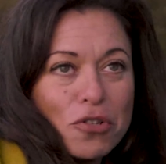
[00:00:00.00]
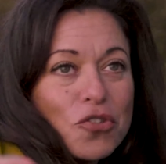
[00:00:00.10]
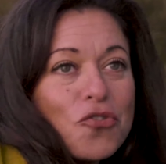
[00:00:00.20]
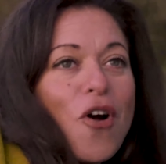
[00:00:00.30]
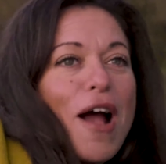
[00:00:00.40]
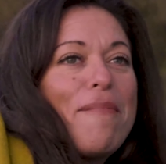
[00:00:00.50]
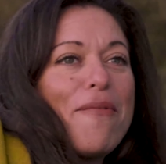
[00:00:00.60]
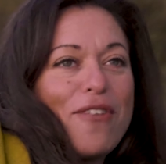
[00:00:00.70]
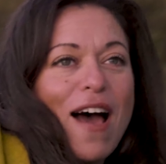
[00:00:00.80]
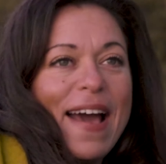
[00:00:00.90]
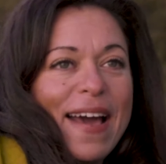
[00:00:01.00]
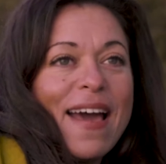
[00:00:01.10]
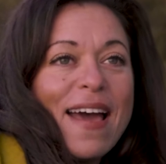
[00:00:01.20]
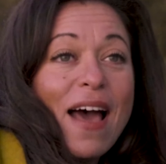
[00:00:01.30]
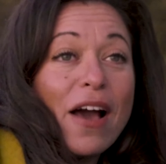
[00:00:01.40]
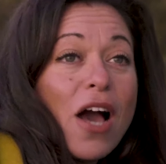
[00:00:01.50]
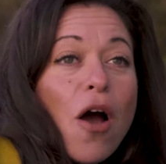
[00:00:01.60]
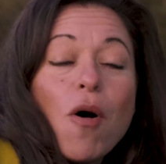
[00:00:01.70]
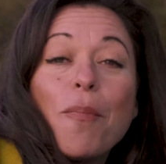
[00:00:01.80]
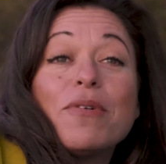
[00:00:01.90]
tribe of light, a
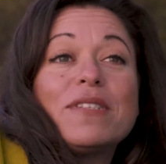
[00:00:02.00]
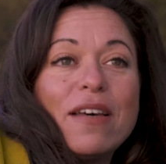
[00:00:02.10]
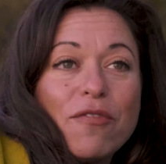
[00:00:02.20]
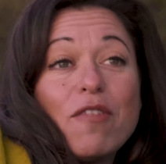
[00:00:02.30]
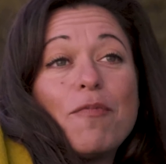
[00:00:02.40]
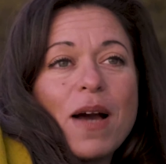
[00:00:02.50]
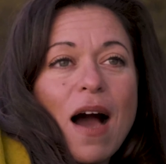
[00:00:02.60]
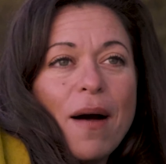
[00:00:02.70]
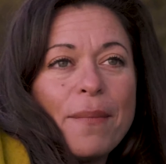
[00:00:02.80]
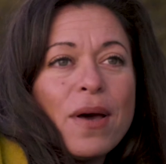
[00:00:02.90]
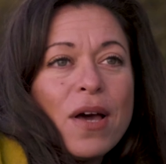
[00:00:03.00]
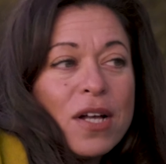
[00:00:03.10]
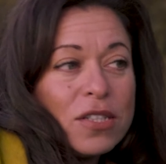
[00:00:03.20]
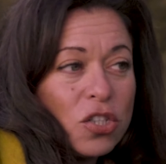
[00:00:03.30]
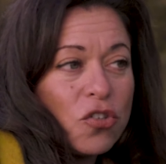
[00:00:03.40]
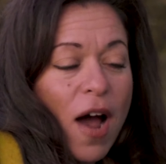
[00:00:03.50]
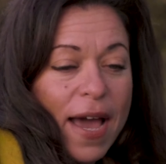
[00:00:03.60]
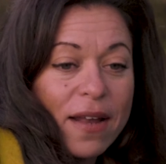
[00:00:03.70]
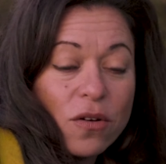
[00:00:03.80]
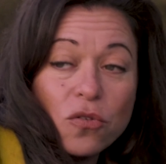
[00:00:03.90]
cooperative we've become, to try
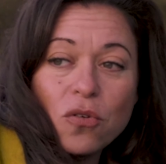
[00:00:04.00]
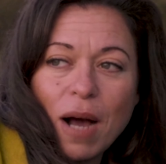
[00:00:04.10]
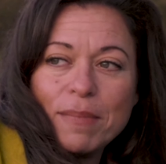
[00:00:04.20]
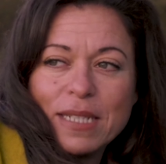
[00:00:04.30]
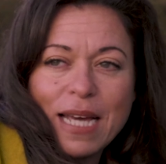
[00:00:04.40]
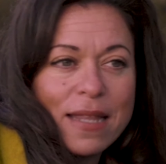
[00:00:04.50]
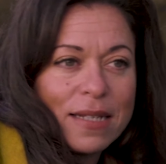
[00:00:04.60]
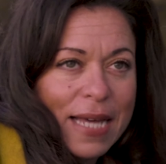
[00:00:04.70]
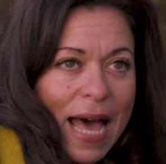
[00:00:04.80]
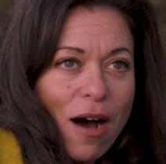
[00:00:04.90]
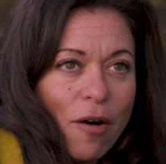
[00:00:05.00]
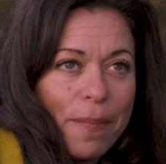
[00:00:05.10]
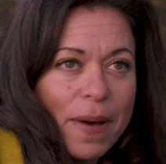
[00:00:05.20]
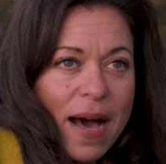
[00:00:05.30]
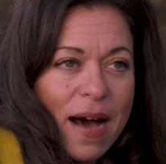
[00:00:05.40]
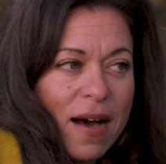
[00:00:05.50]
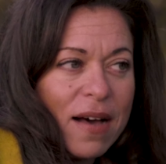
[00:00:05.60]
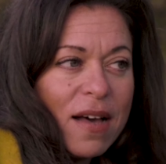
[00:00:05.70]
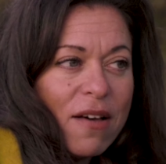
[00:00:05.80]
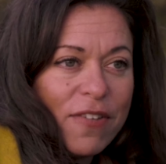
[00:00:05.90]
and all come together to help
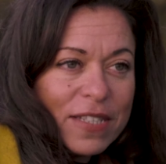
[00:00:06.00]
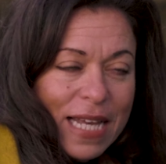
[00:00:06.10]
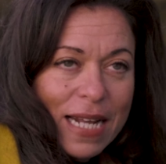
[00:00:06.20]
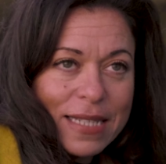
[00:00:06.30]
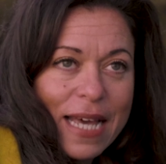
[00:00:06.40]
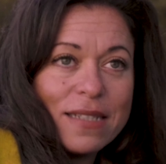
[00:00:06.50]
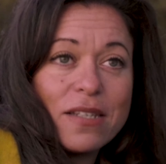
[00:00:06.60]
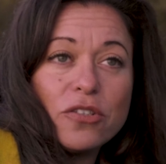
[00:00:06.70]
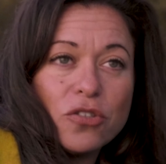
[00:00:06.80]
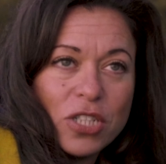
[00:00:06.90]
facilitate social